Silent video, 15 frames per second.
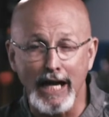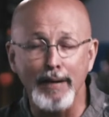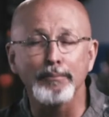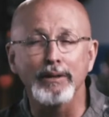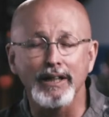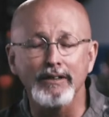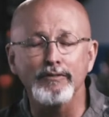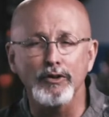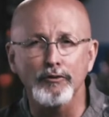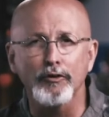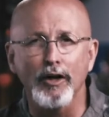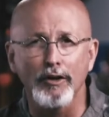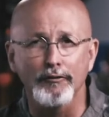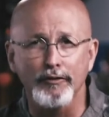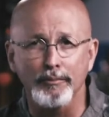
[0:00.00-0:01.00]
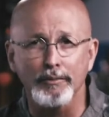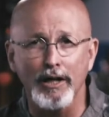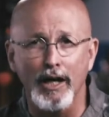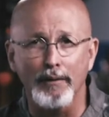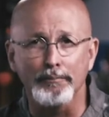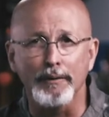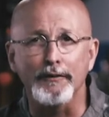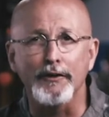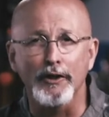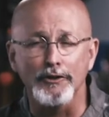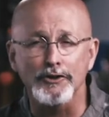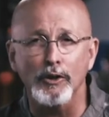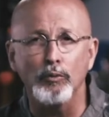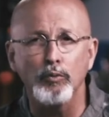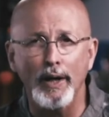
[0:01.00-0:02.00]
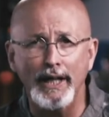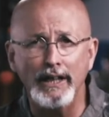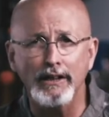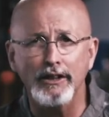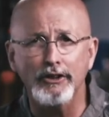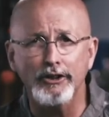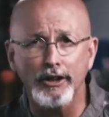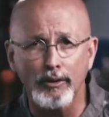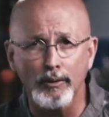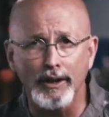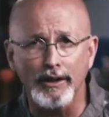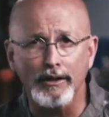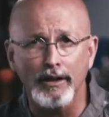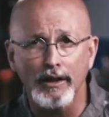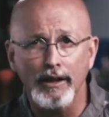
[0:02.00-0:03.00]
I believe you've heard from God, but there's a way to do it.